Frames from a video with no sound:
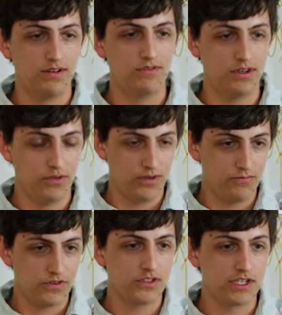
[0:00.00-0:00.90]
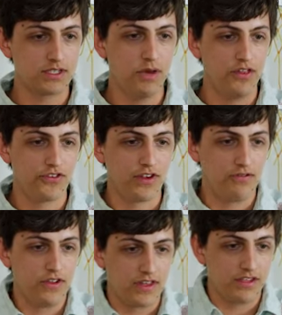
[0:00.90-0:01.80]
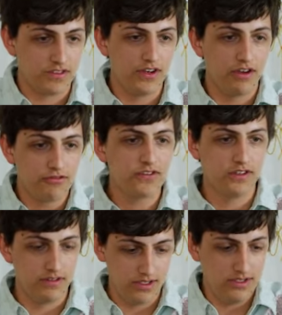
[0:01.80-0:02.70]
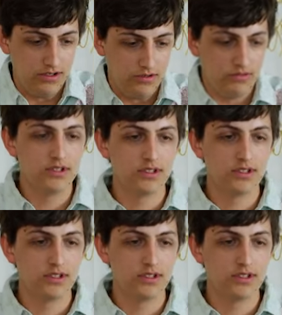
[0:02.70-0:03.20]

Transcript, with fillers: I've known him for six months. I feel like that's enough to you know.